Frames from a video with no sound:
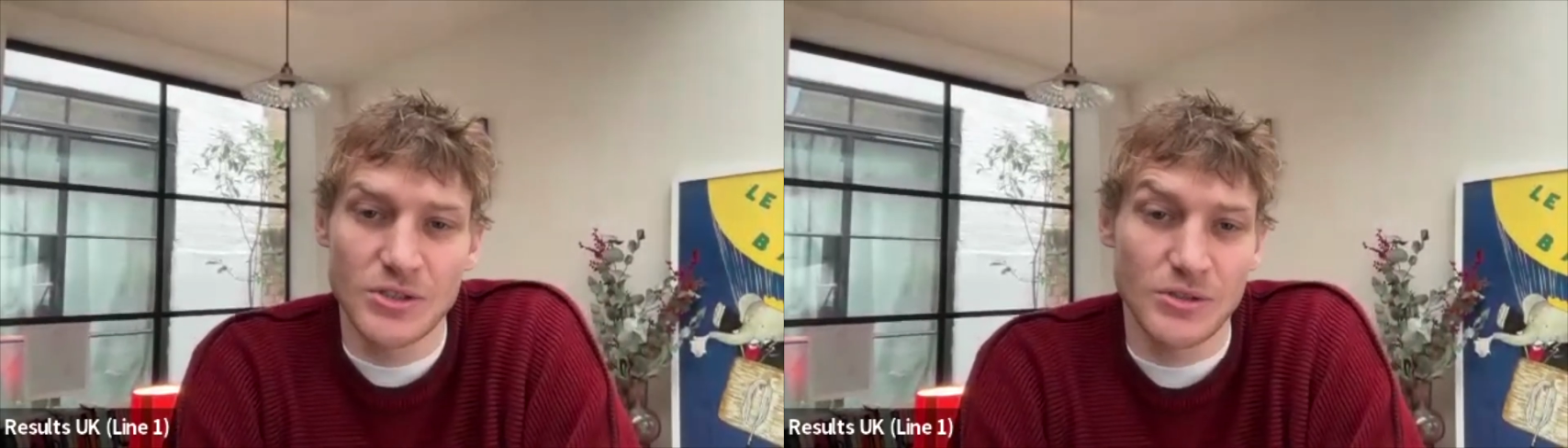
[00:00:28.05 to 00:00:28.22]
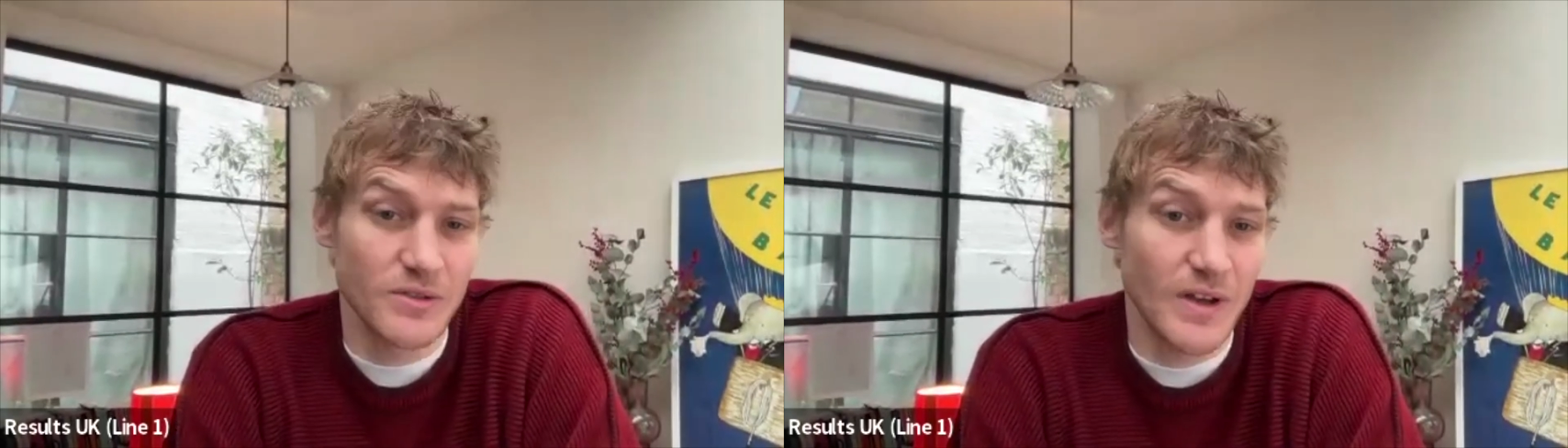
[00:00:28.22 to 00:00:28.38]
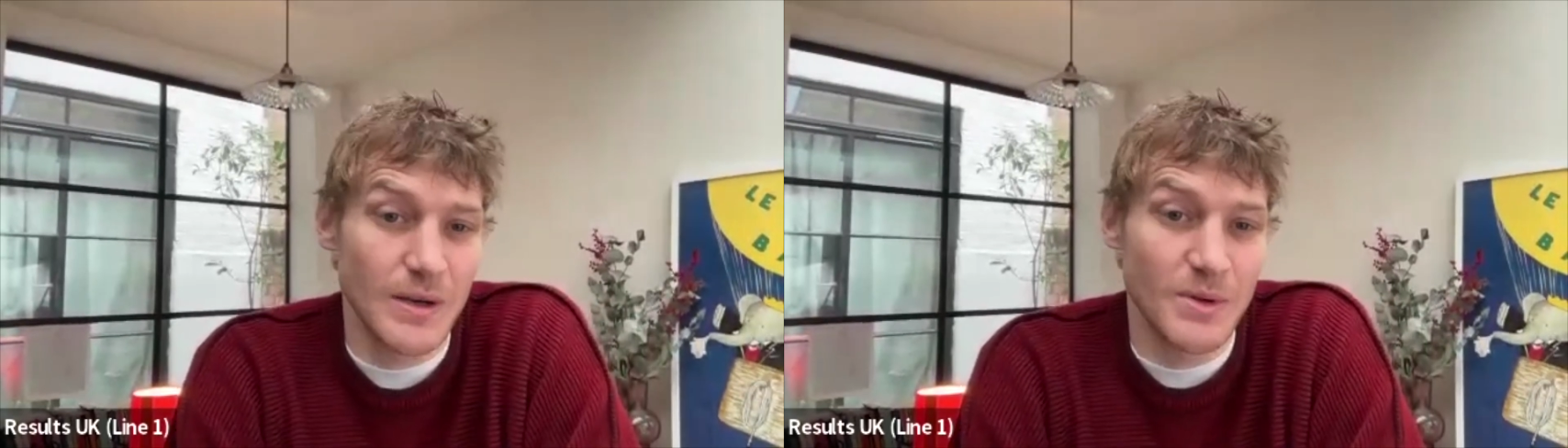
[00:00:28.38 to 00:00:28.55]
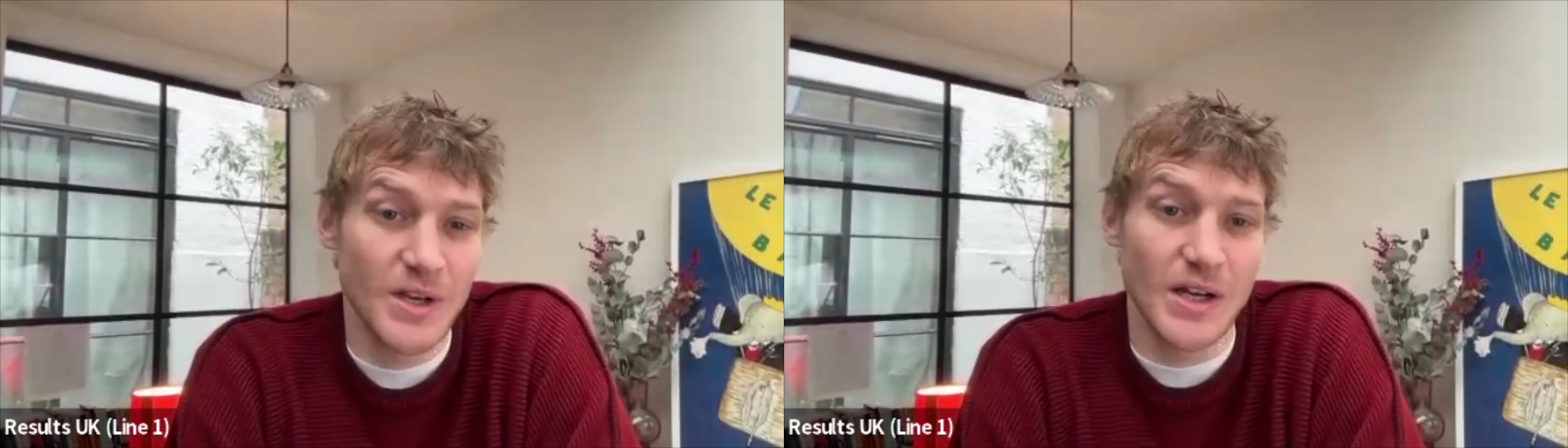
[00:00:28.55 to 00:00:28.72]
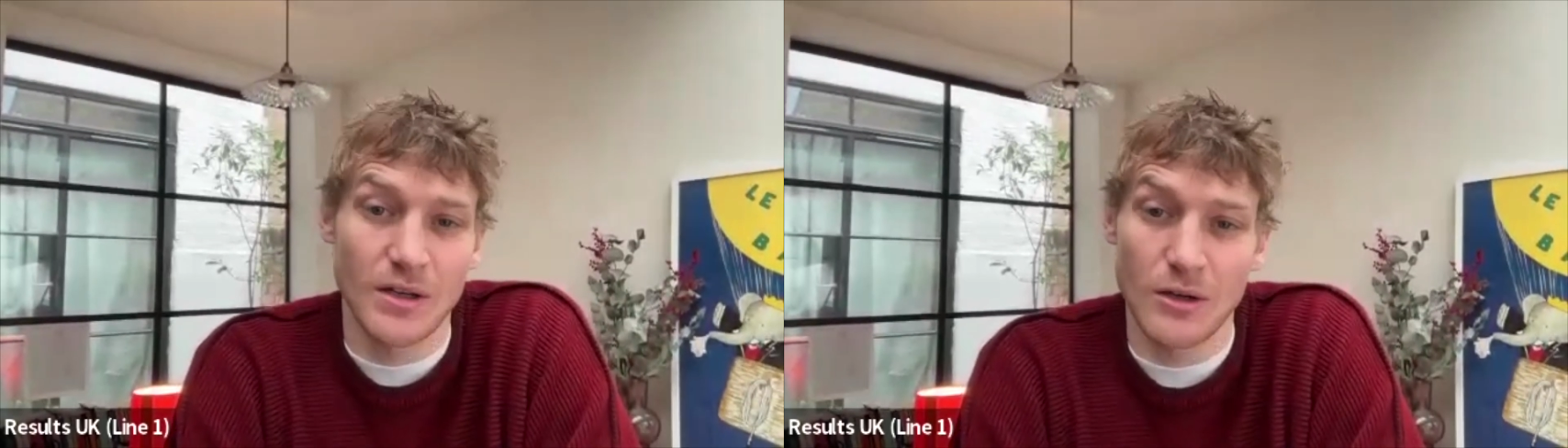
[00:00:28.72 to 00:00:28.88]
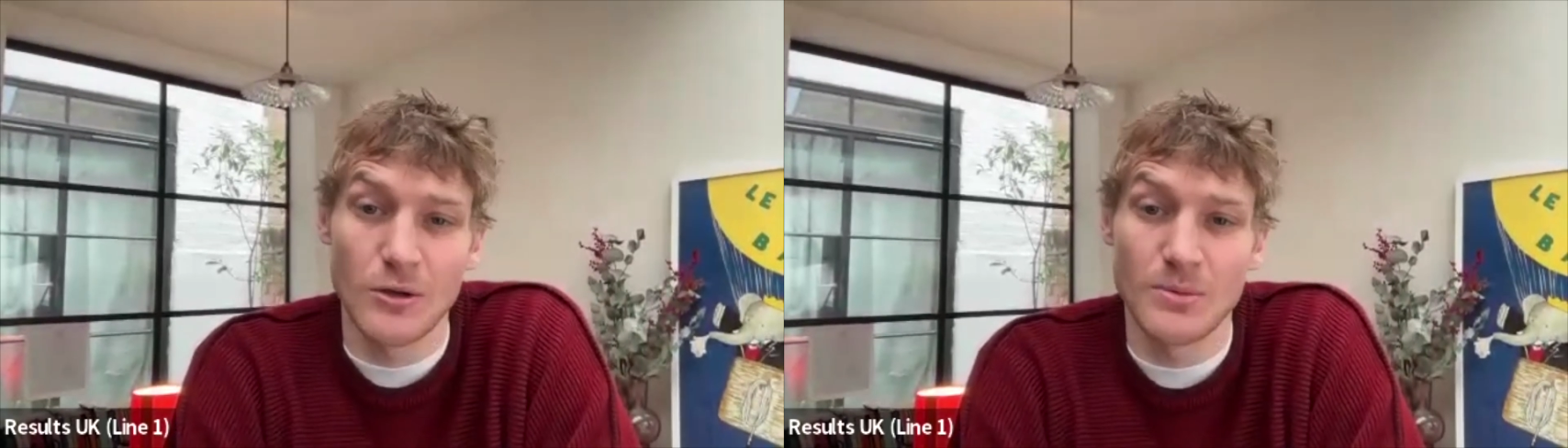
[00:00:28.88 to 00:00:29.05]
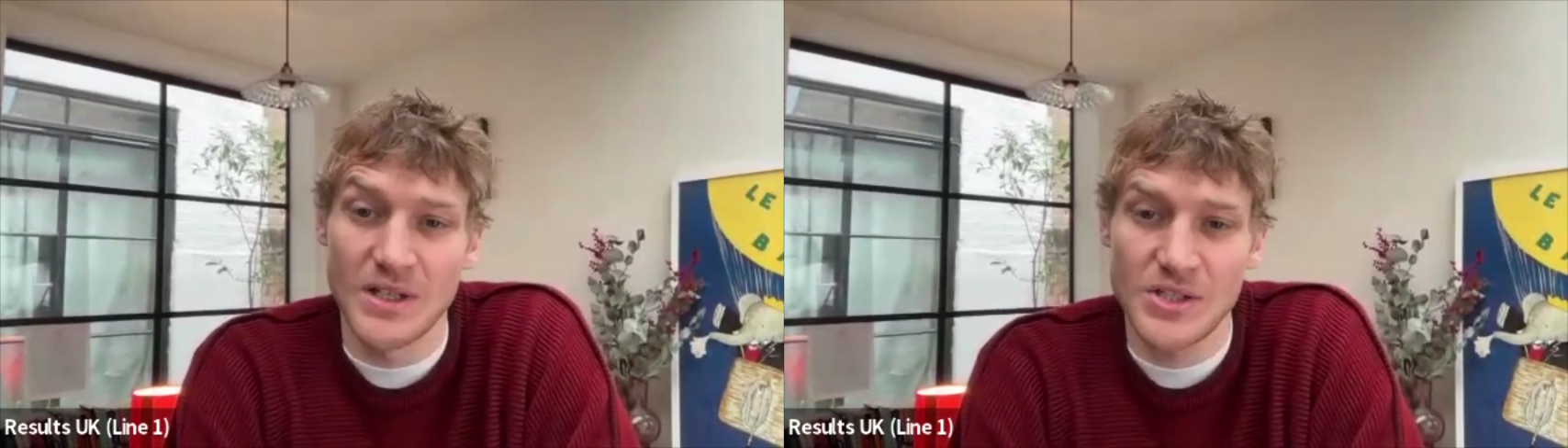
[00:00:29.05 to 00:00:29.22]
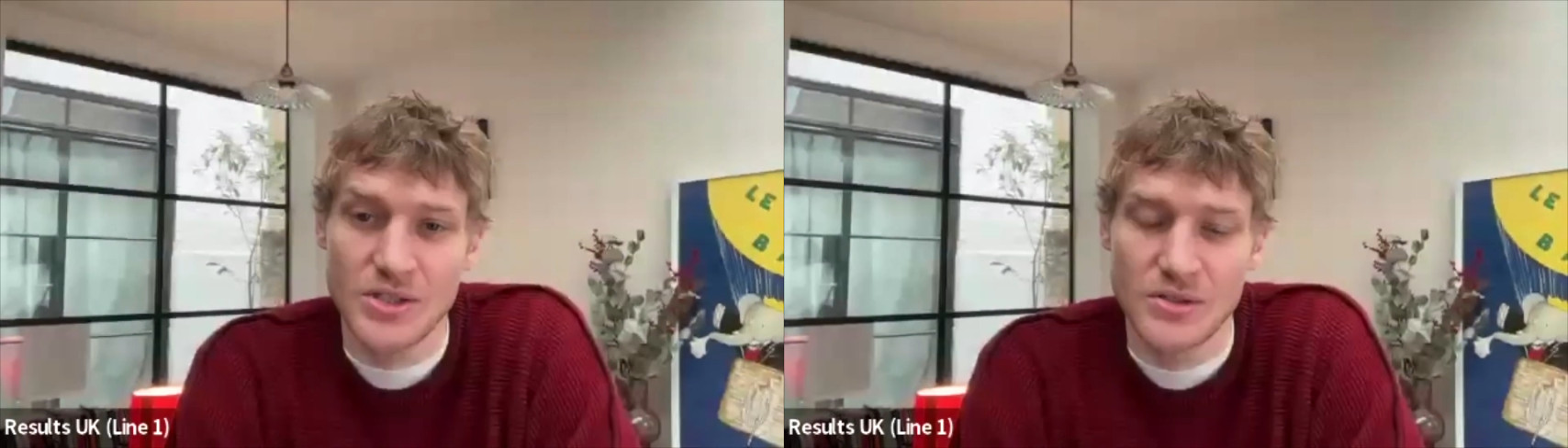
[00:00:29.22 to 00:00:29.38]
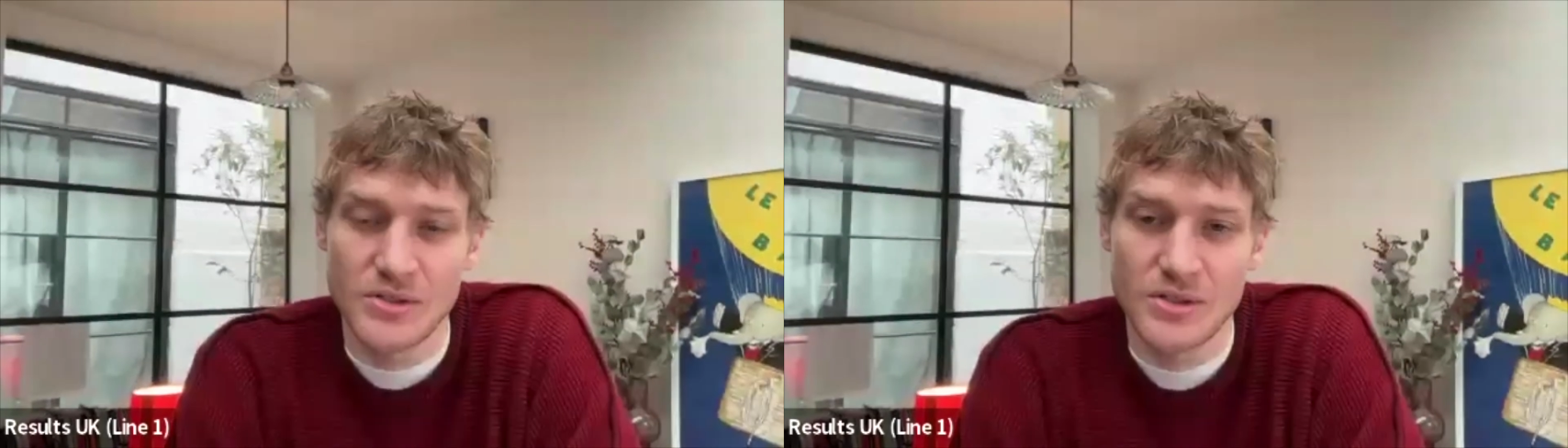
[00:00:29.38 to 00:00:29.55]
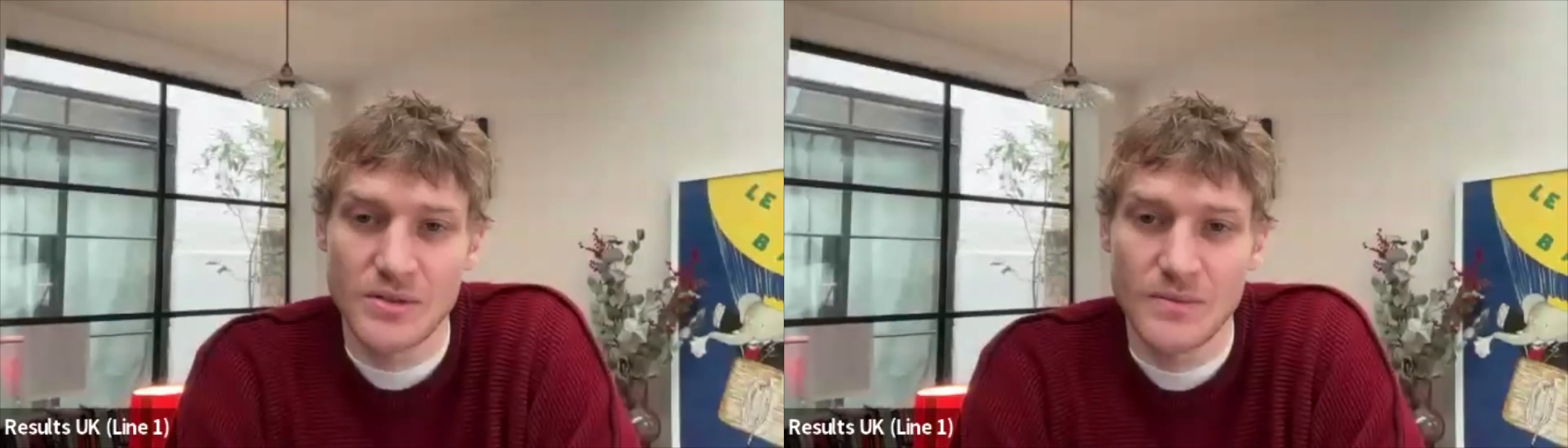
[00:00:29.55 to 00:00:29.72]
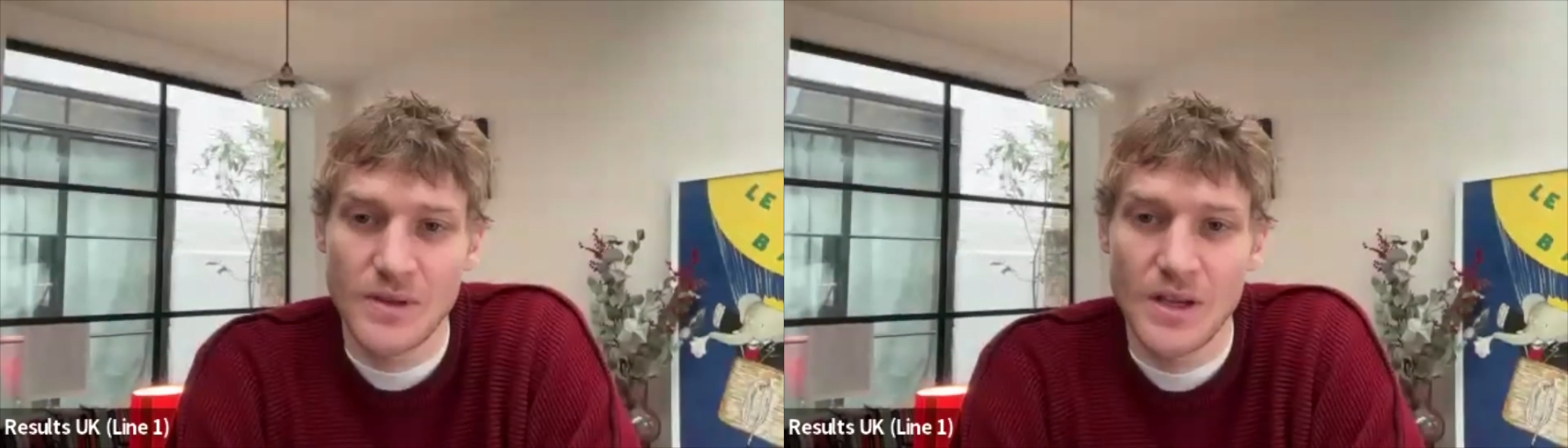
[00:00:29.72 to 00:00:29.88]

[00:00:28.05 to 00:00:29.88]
on Development and Global Issues.